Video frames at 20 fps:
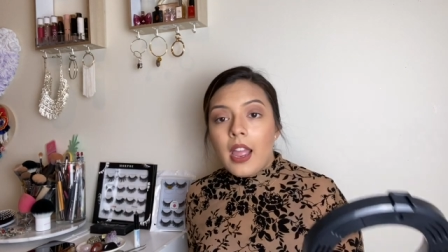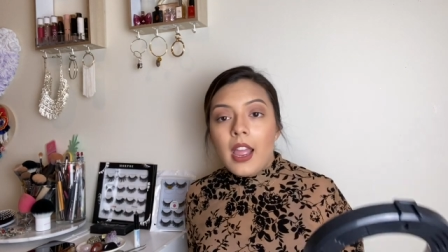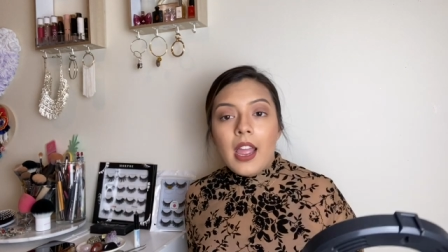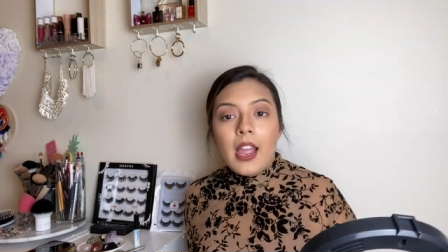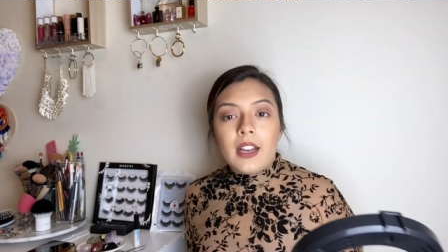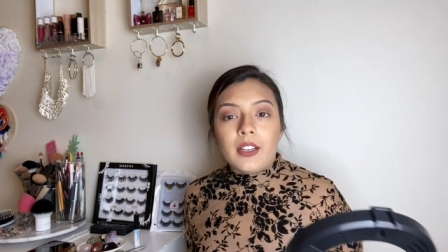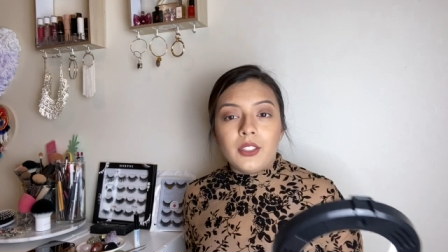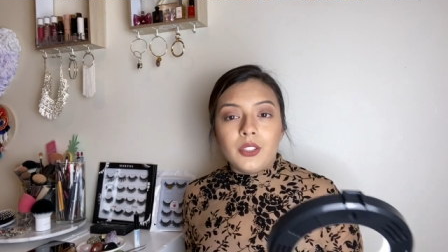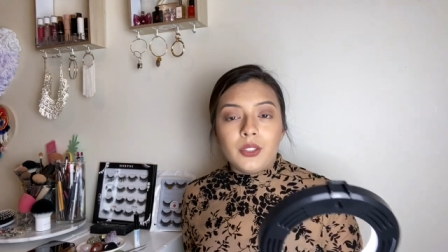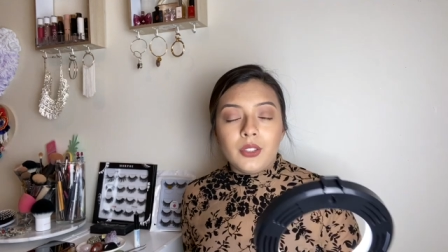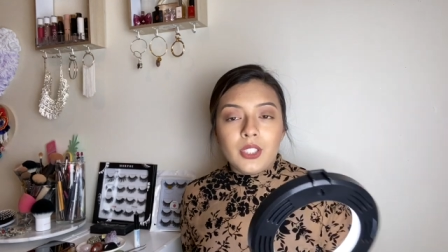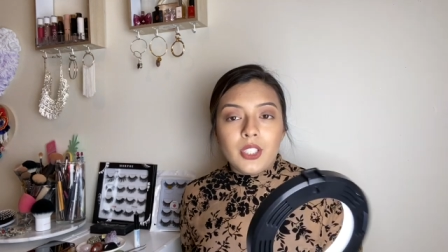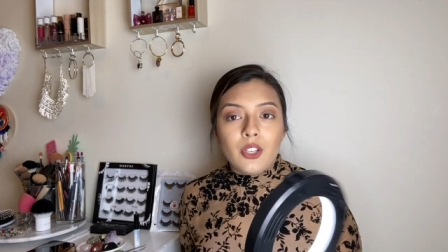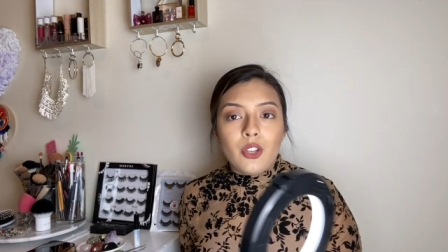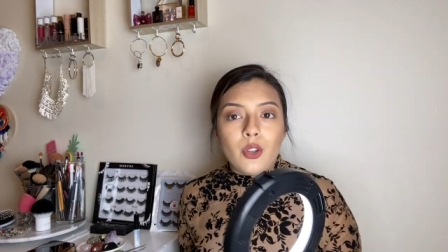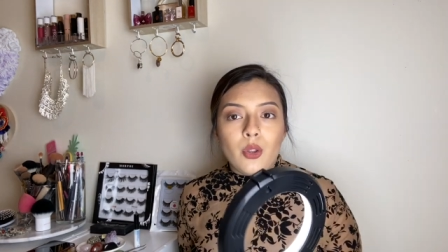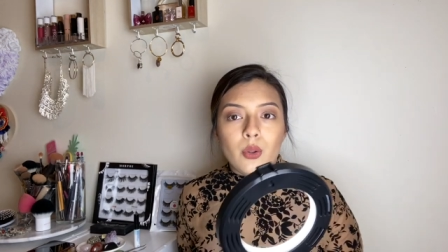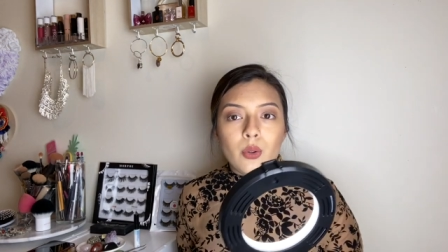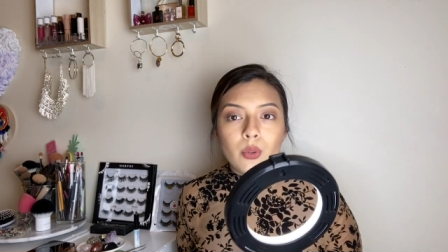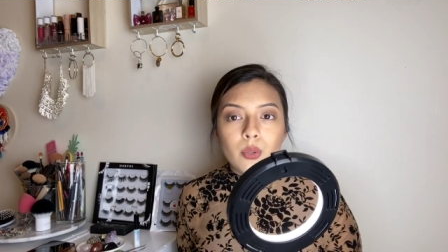actually
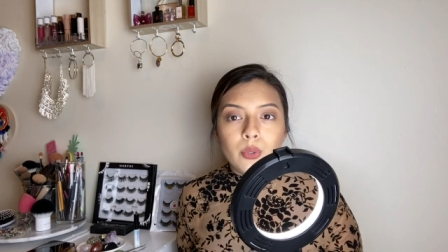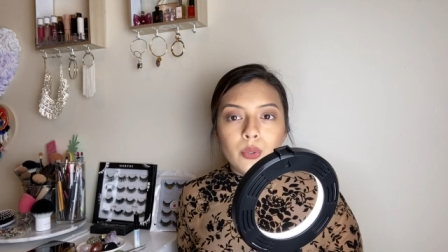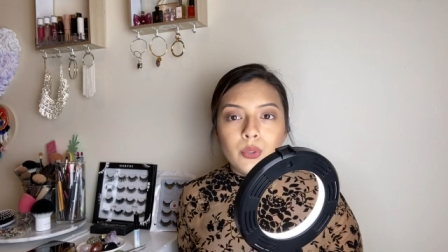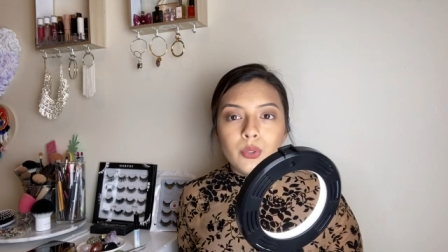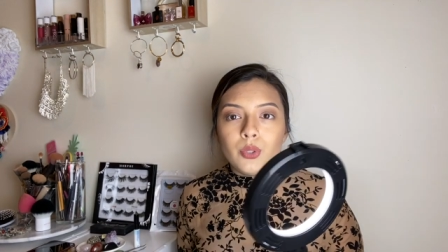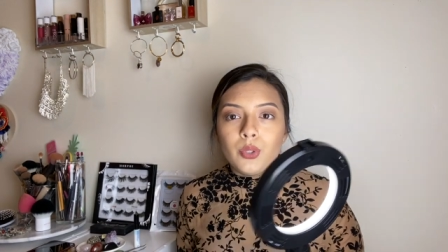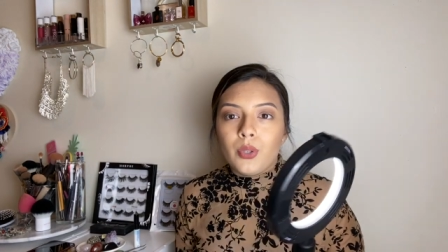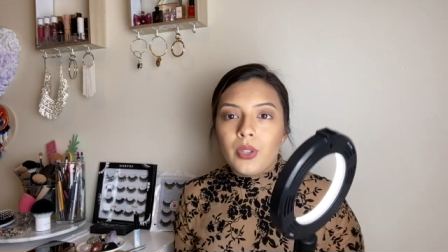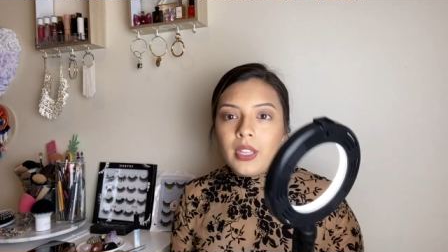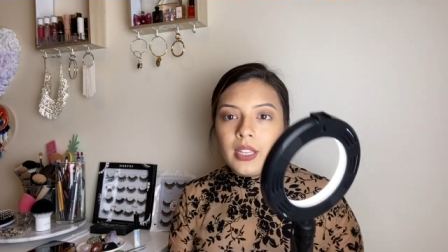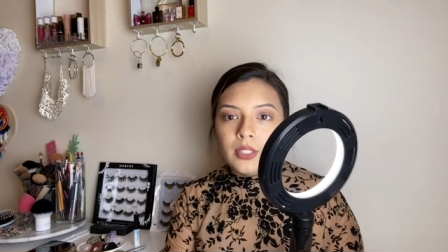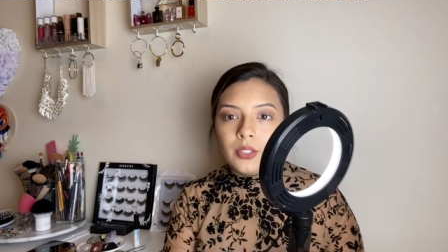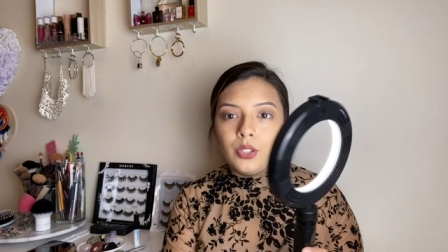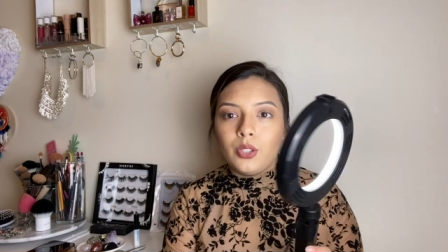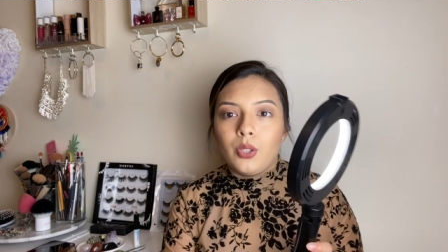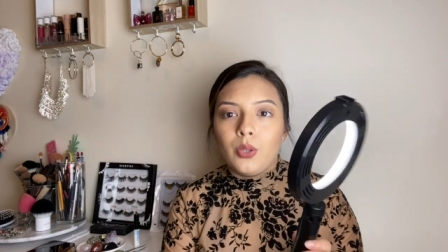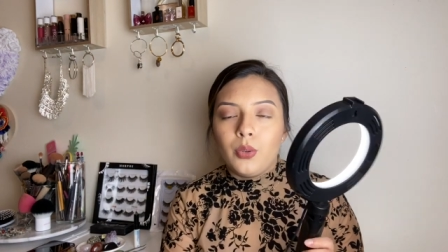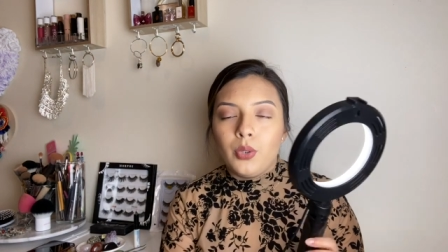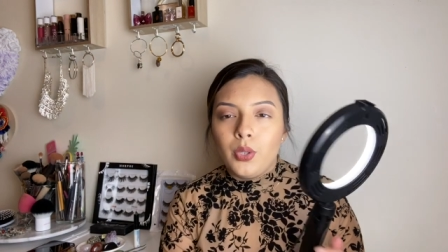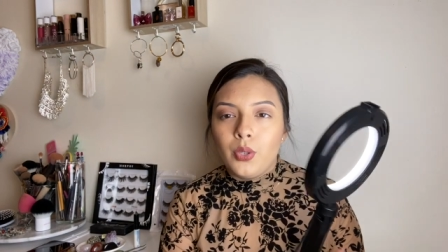use to then
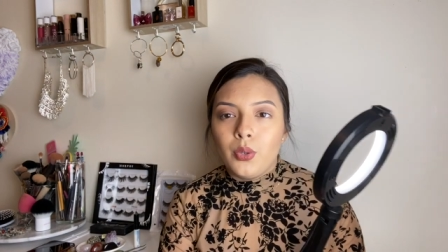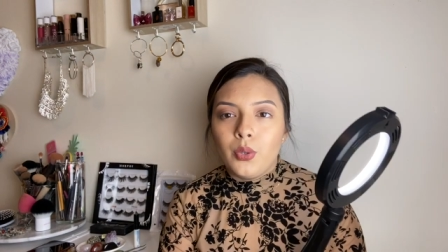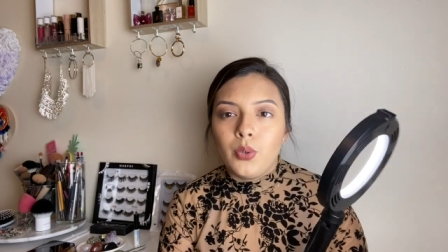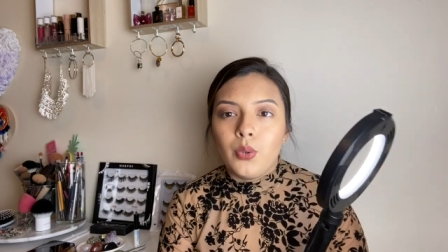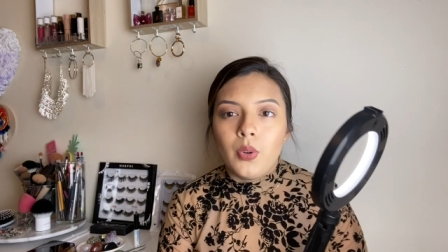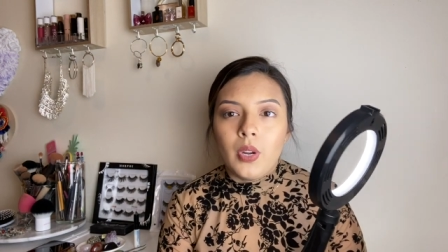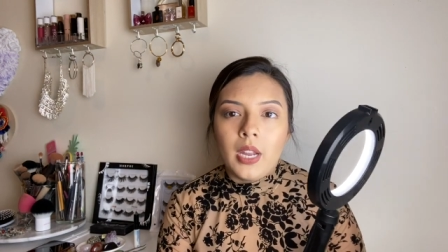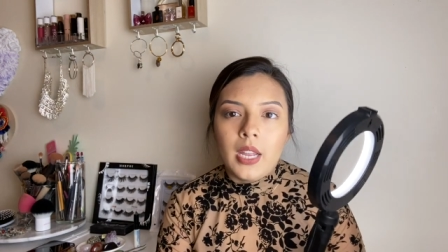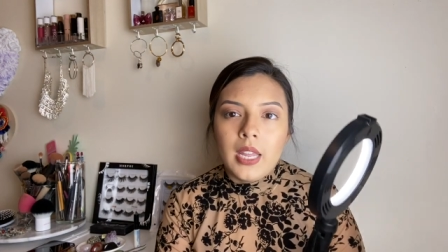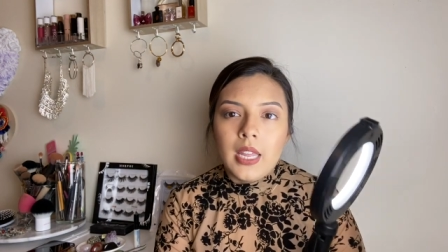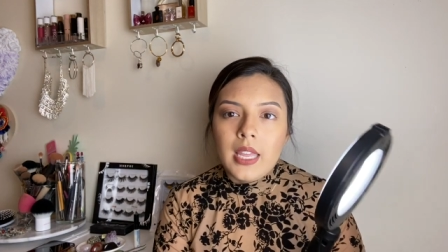show you